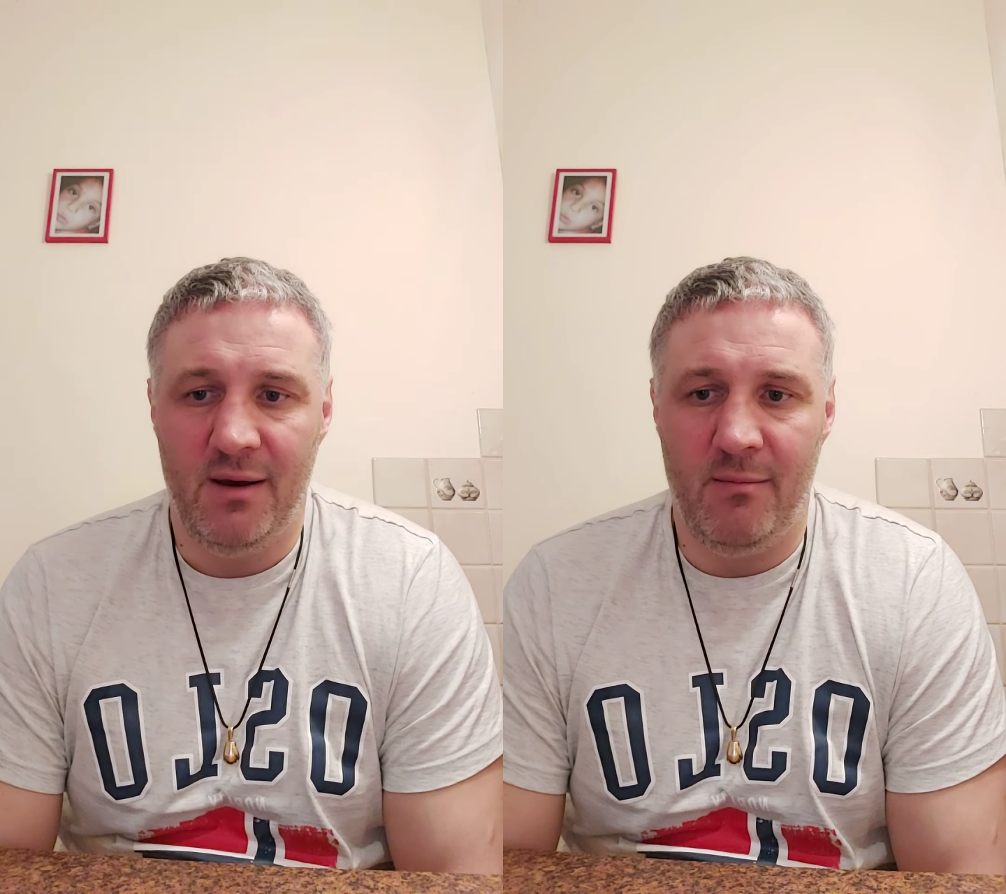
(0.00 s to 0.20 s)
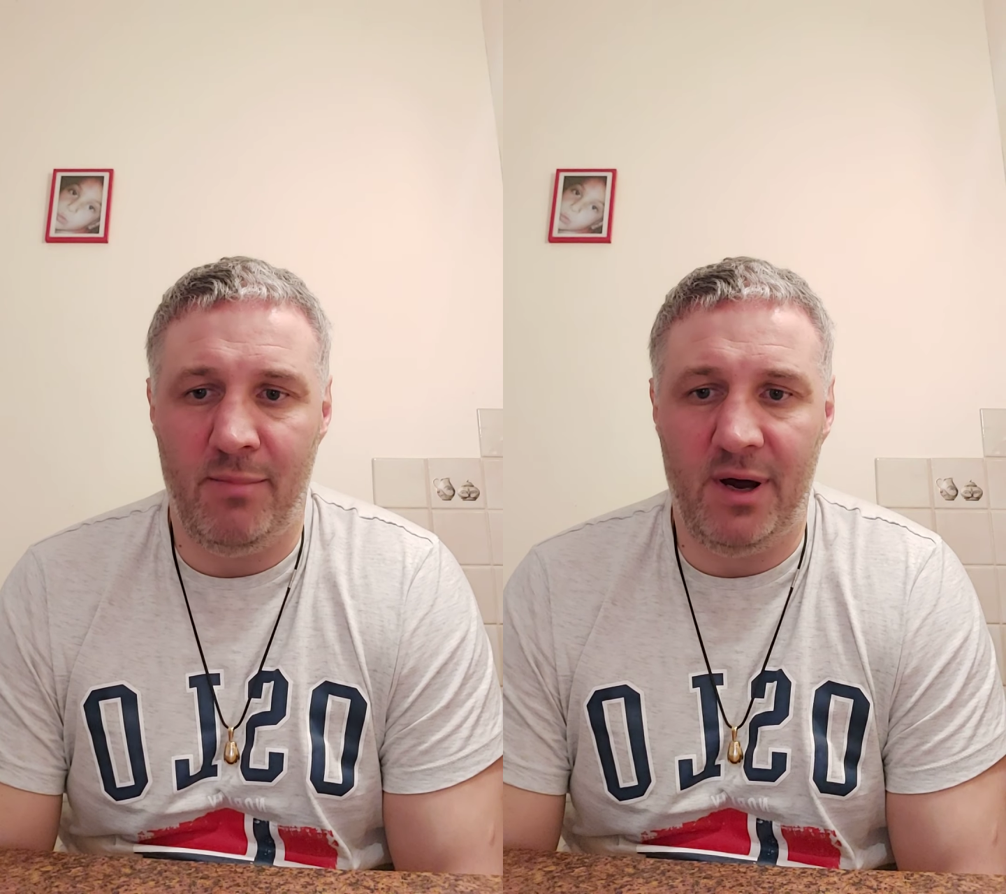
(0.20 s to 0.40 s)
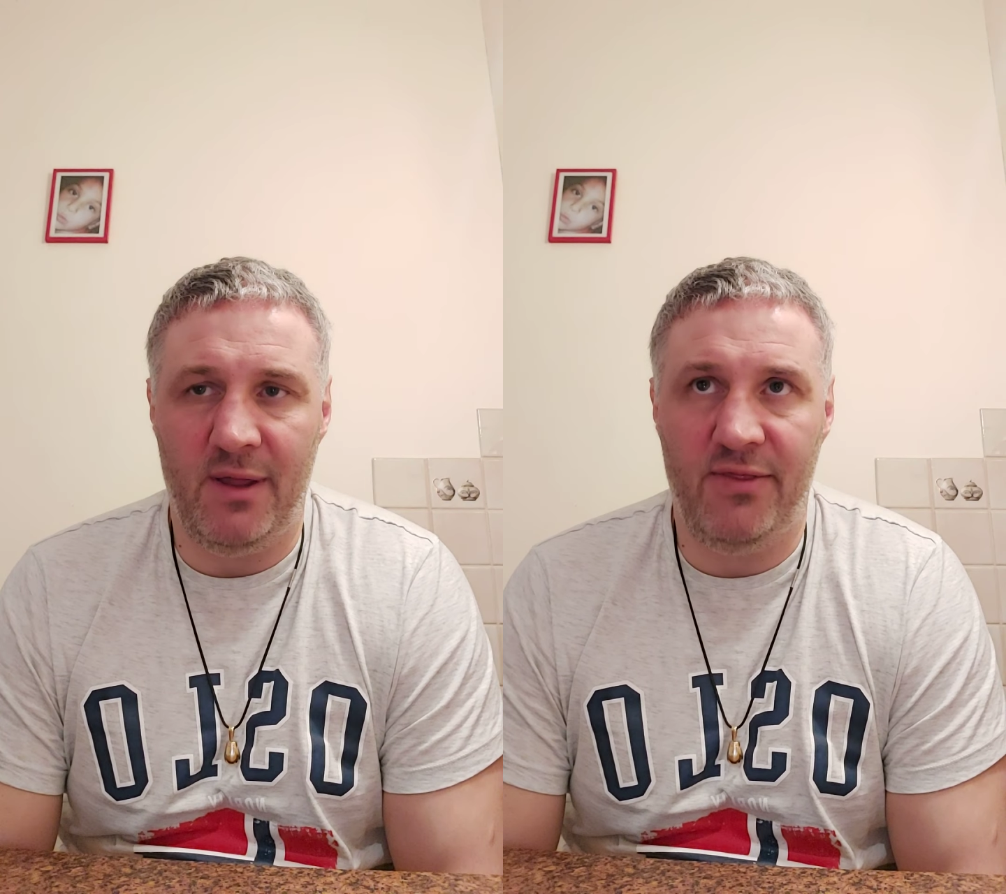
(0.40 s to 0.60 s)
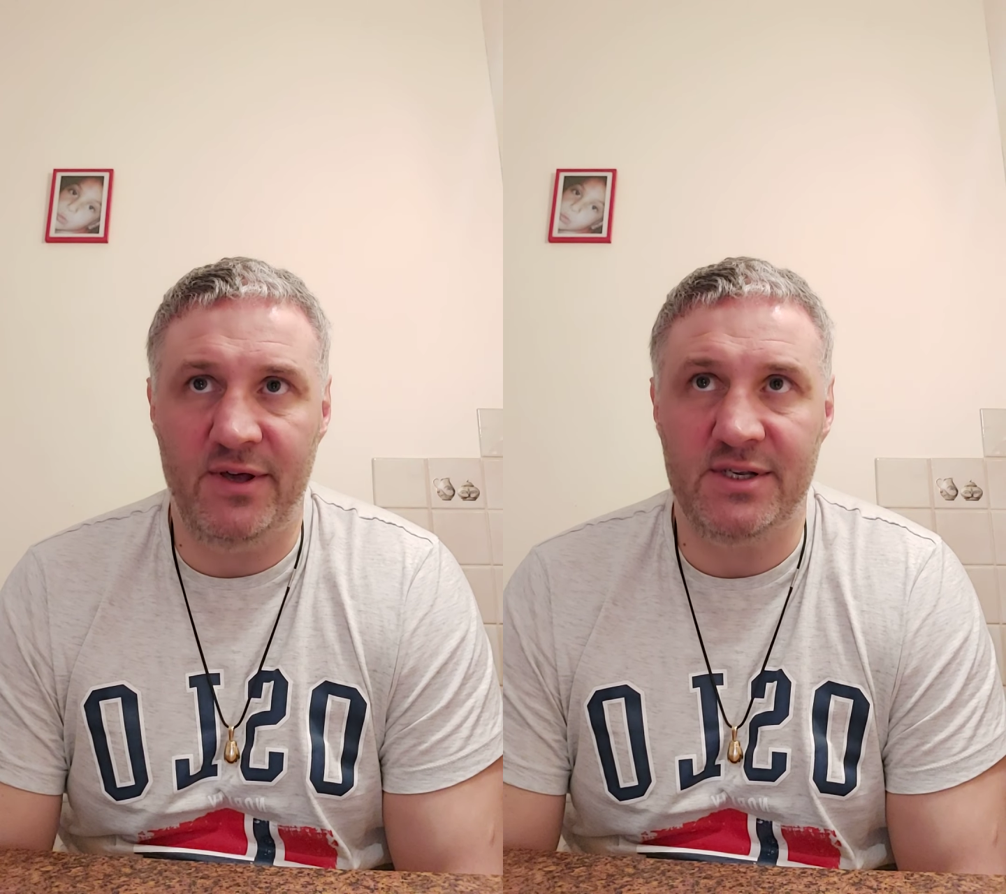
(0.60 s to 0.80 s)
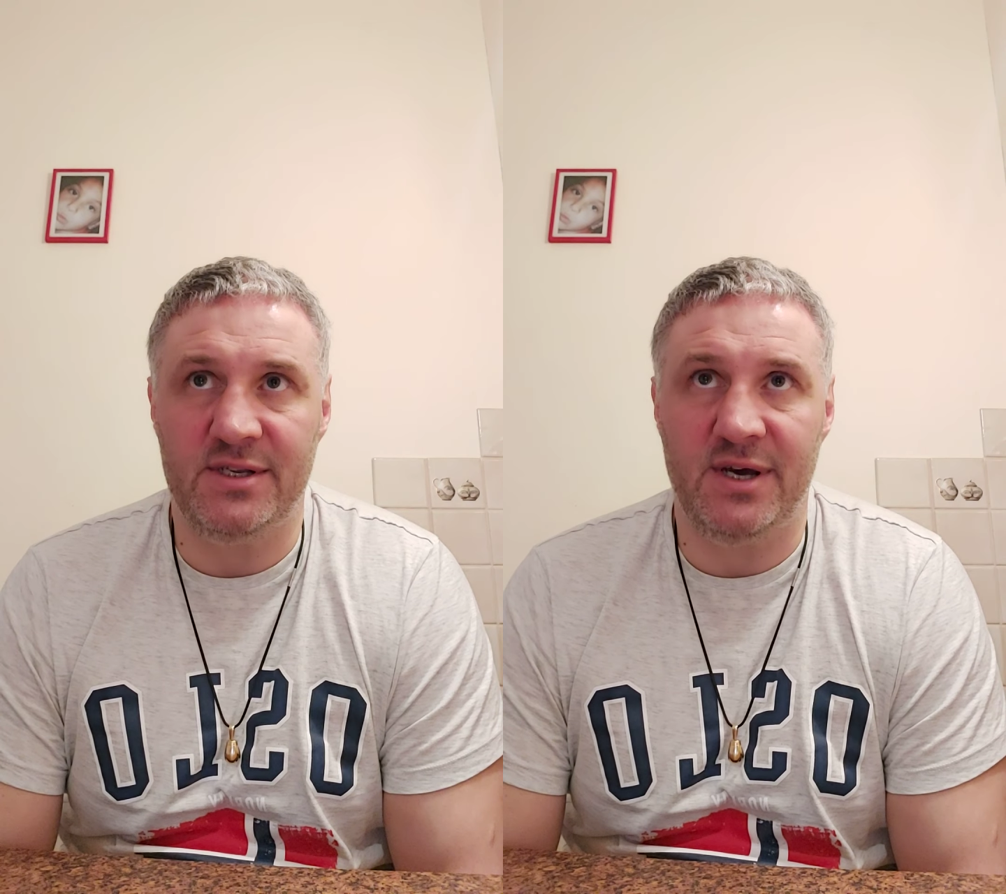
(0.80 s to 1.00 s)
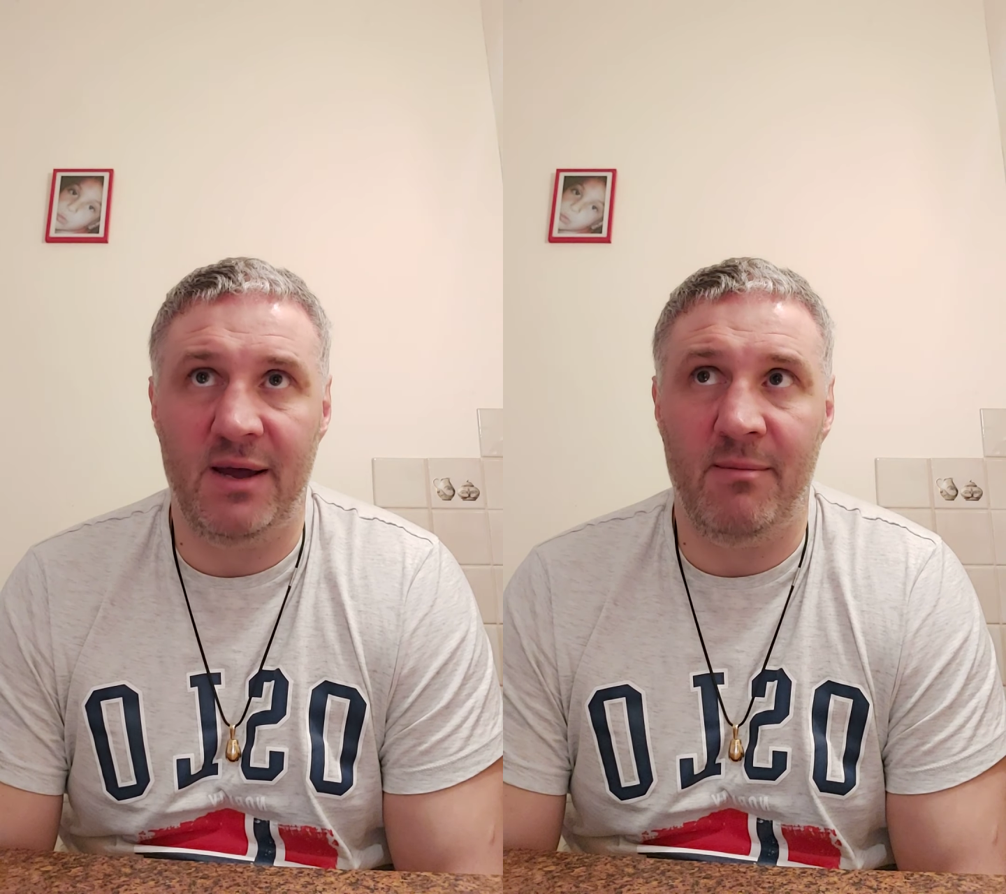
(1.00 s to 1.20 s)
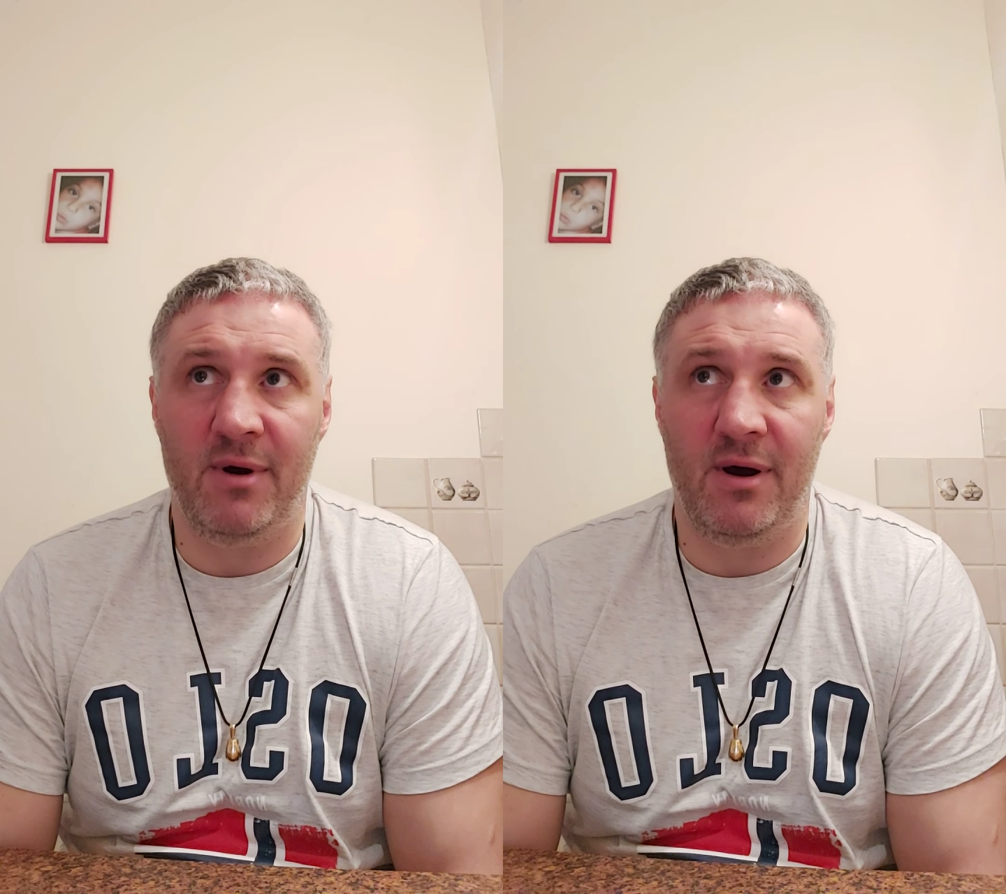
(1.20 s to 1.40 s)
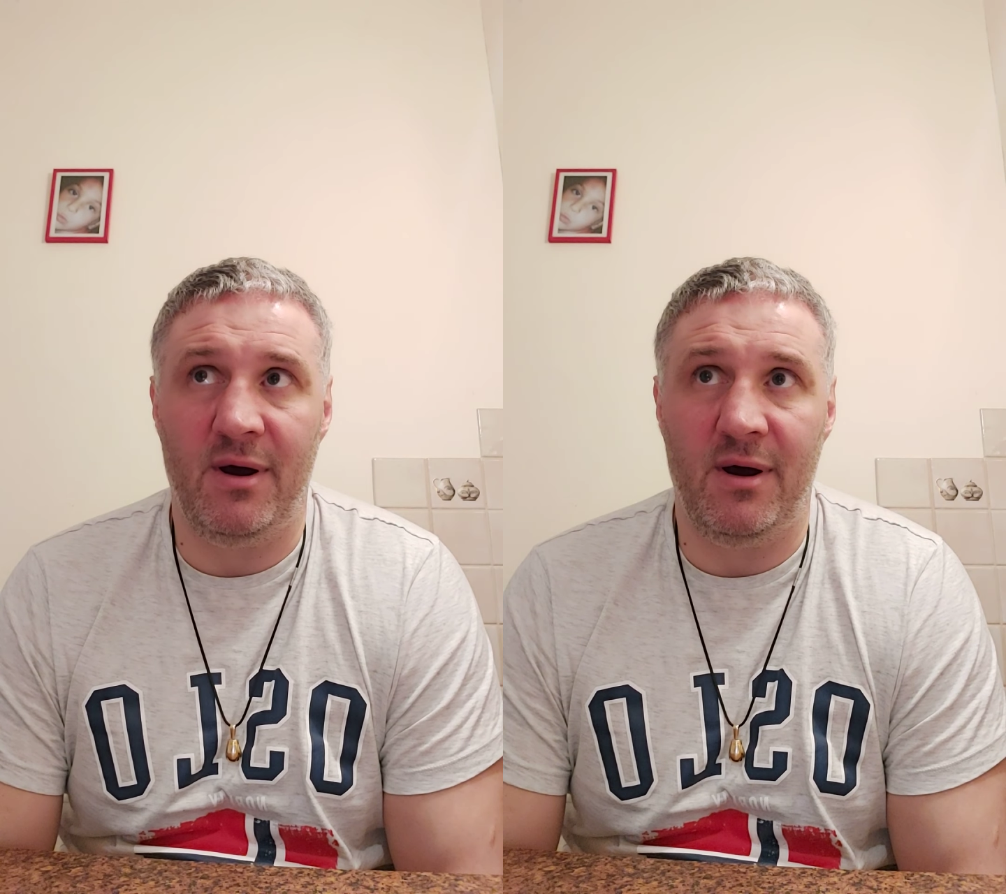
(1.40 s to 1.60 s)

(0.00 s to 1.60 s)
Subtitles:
But this time